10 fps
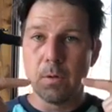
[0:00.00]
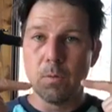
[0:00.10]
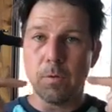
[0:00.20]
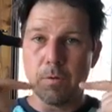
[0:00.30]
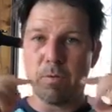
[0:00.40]

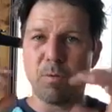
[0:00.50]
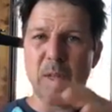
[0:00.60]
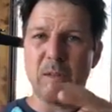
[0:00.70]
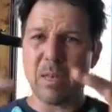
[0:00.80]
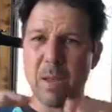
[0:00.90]
which is
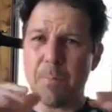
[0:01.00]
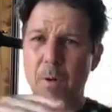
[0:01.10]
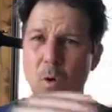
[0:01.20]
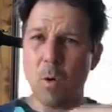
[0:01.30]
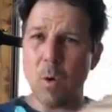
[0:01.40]
the
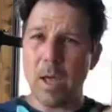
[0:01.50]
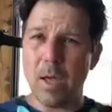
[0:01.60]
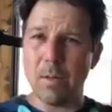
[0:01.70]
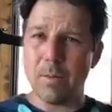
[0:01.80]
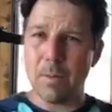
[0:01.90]
typical
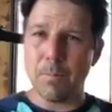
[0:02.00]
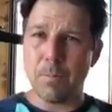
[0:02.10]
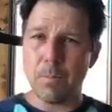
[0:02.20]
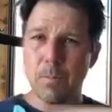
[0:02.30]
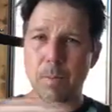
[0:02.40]
way
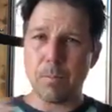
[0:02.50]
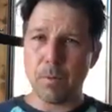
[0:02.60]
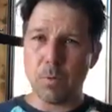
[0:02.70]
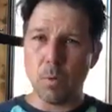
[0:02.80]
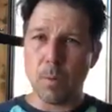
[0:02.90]
that people
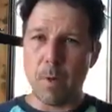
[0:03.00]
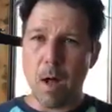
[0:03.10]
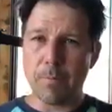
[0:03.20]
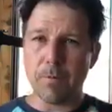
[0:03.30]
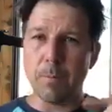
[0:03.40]
do Wim
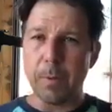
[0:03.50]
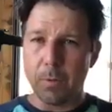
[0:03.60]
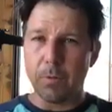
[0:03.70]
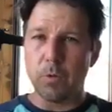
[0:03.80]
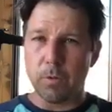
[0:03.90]
Hof, some
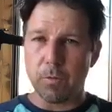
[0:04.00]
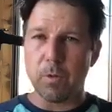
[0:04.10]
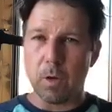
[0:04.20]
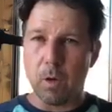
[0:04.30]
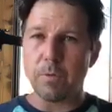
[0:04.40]
people do it through
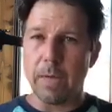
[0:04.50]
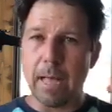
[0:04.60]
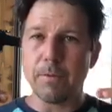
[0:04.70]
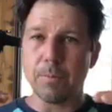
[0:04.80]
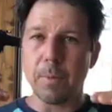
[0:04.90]
the nose,
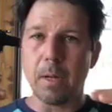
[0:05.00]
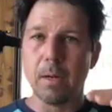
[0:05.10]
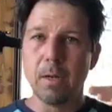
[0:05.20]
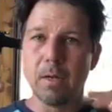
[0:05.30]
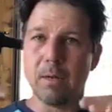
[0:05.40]
yes,
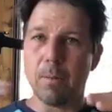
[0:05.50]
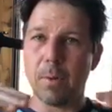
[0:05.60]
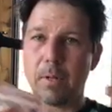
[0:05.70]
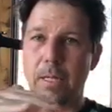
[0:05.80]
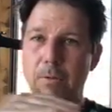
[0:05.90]
but
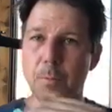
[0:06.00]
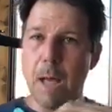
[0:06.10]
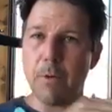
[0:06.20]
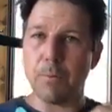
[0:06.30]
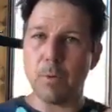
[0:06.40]
typically it's
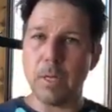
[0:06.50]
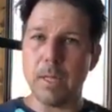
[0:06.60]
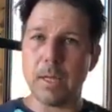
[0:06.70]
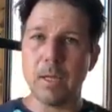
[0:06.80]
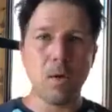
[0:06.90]
mouth
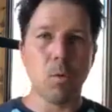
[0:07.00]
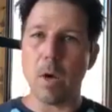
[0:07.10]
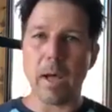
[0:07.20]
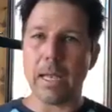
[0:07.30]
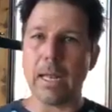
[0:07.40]
breathing, we're
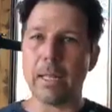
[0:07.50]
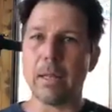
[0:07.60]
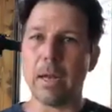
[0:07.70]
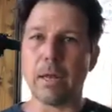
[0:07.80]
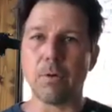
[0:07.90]
not getting
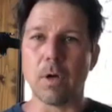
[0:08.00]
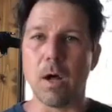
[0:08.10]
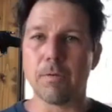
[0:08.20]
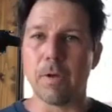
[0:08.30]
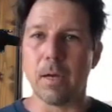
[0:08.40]
the nitric
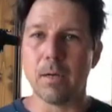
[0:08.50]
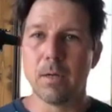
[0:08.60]
oxide.